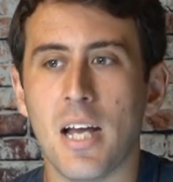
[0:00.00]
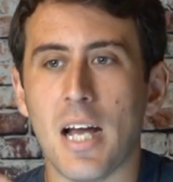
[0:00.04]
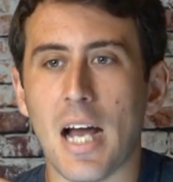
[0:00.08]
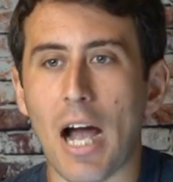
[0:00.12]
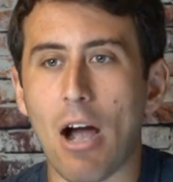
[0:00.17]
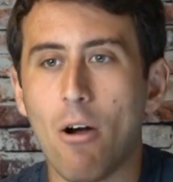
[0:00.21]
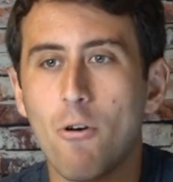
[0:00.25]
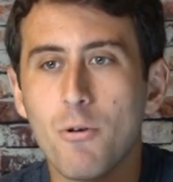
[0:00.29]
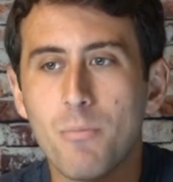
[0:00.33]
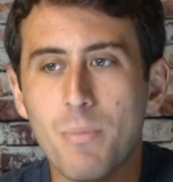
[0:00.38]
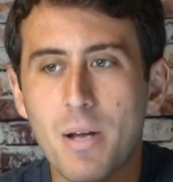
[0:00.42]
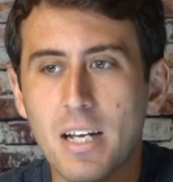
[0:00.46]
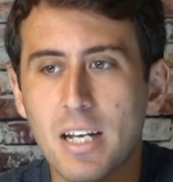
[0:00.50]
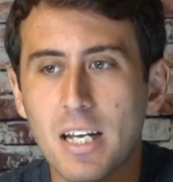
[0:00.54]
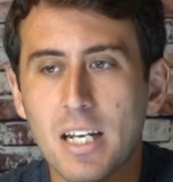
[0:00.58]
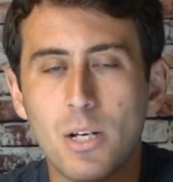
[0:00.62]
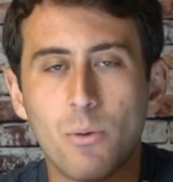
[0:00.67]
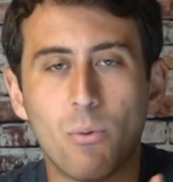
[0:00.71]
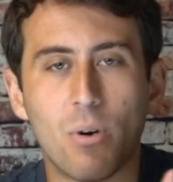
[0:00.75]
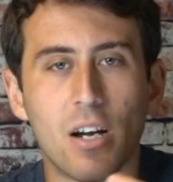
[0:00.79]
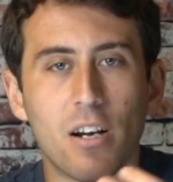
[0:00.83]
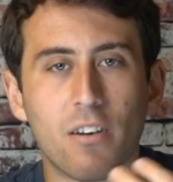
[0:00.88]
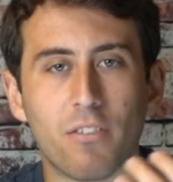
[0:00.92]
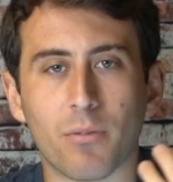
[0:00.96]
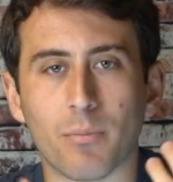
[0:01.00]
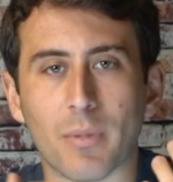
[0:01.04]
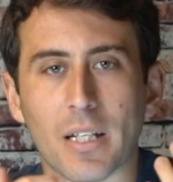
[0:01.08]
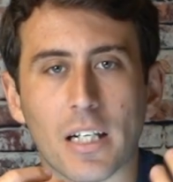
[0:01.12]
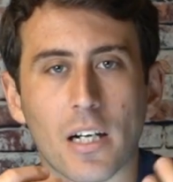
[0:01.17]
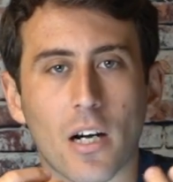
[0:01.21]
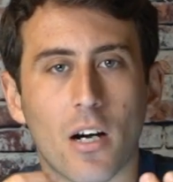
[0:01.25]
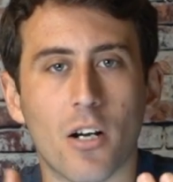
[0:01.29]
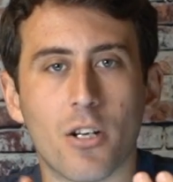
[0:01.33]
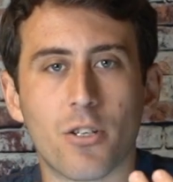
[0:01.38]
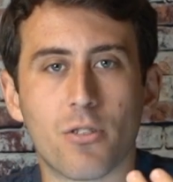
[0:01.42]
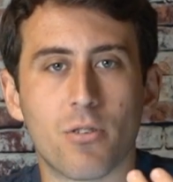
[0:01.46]
I would make anywhere from like
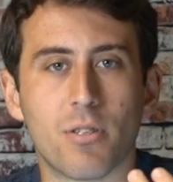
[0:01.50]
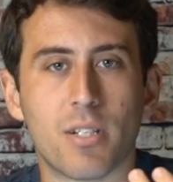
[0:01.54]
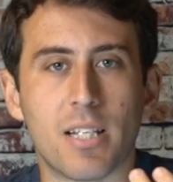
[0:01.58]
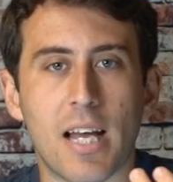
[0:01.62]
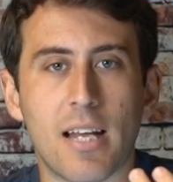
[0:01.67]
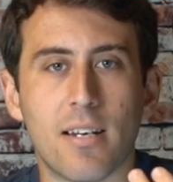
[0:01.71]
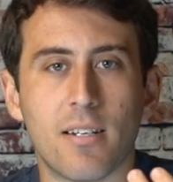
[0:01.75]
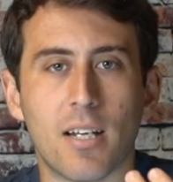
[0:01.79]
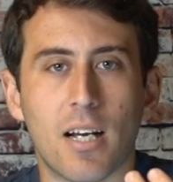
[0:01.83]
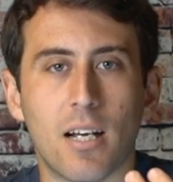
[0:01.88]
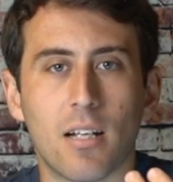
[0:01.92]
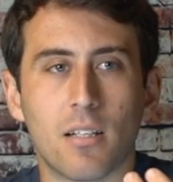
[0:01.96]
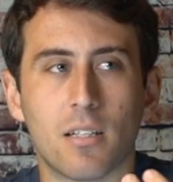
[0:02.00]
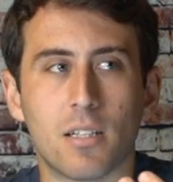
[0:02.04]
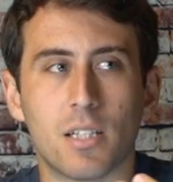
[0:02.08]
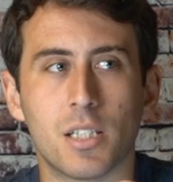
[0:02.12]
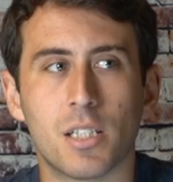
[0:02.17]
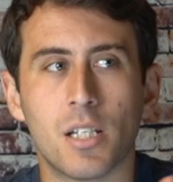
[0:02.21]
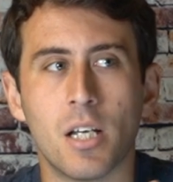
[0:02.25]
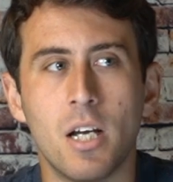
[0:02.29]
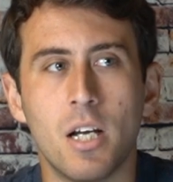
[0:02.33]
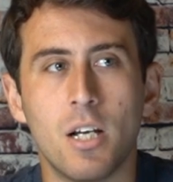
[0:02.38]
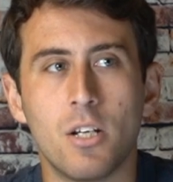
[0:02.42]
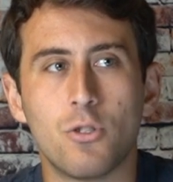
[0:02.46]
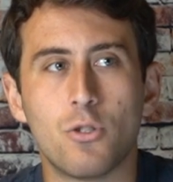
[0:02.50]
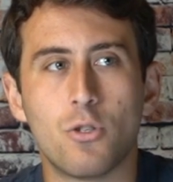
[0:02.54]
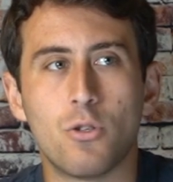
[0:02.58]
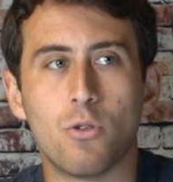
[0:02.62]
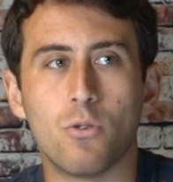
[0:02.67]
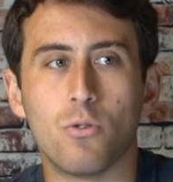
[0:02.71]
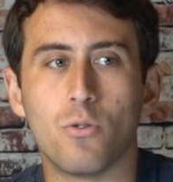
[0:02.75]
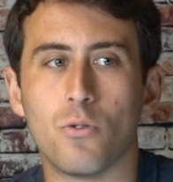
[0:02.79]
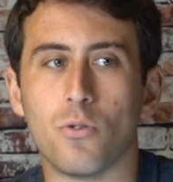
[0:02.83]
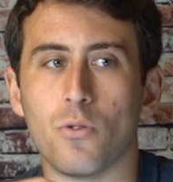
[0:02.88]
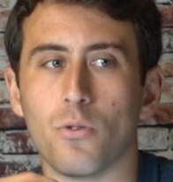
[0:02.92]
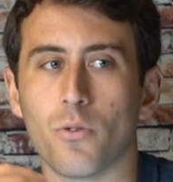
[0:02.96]
$110
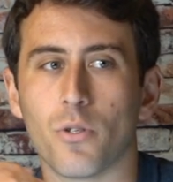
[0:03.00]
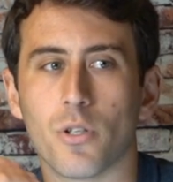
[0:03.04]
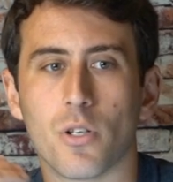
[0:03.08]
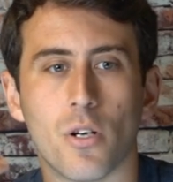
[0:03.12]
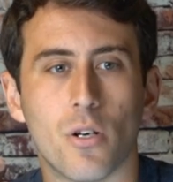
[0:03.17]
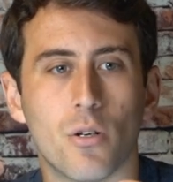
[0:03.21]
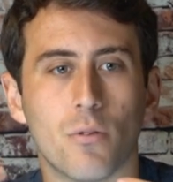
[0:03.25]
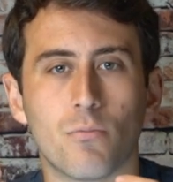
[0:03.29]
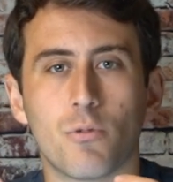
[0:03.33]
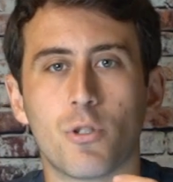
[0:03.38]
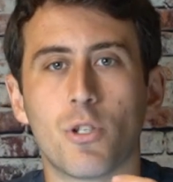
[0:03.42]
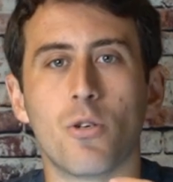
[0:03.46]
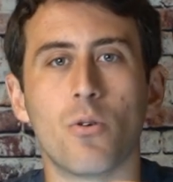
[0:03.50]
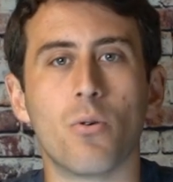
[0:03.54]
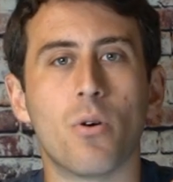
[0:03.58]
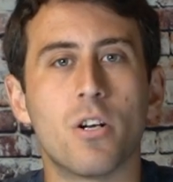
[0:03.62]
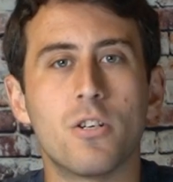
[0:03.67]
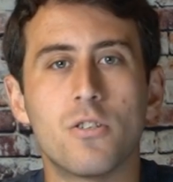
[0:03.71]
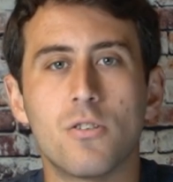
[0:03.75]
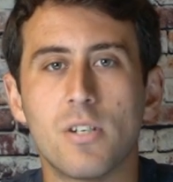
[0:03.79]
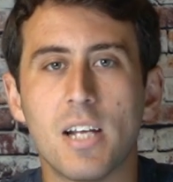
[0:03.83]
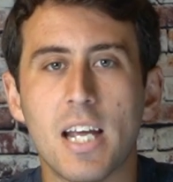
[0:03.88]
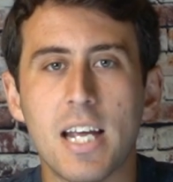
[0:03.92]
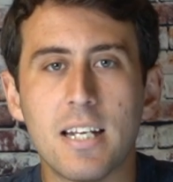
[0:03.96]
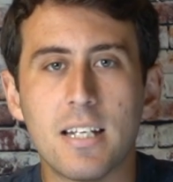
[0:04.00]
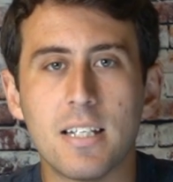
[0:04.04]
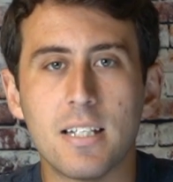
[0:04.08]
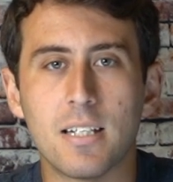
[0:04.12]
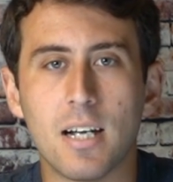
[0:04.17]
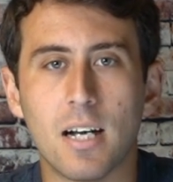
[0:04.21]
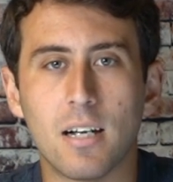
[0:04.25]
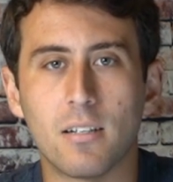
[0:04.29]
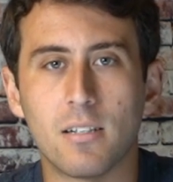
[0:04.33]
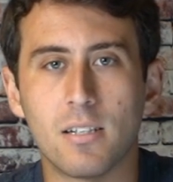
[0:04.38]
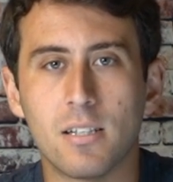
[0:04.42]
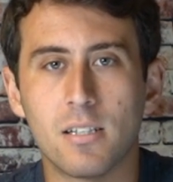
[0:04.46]
to,
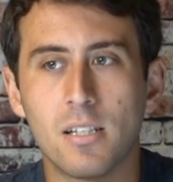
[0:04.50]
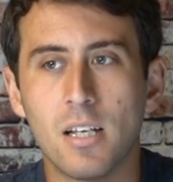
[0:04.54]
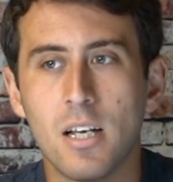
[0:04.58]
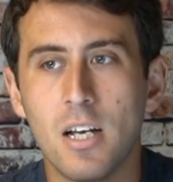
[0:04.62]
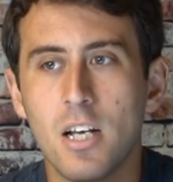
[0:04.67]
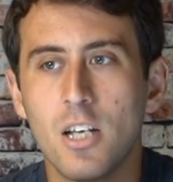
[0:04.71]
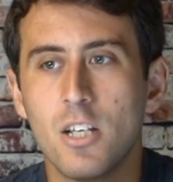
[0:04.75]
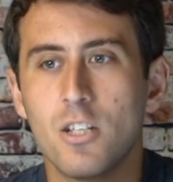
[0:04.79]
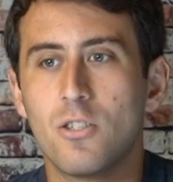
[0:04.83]
$280.